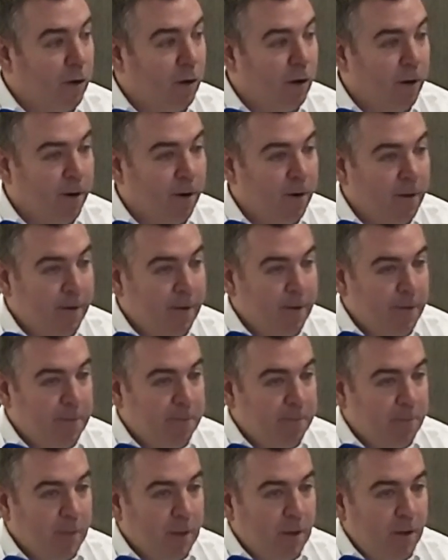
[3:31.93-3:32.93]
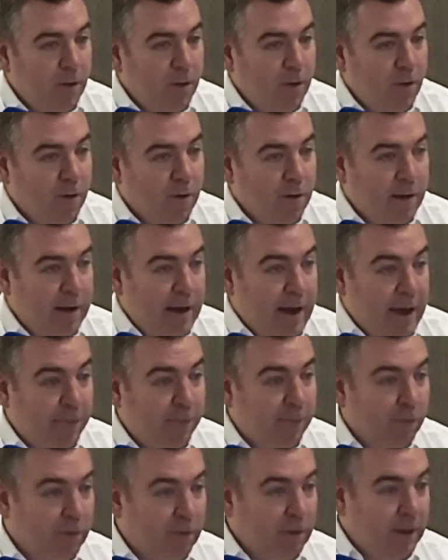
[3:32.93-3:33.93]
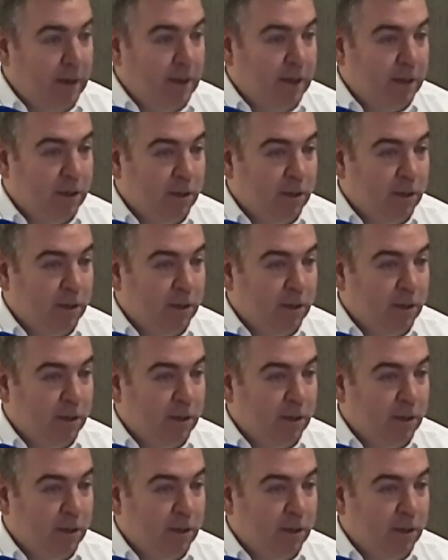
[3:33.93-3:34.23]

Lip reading: are left with these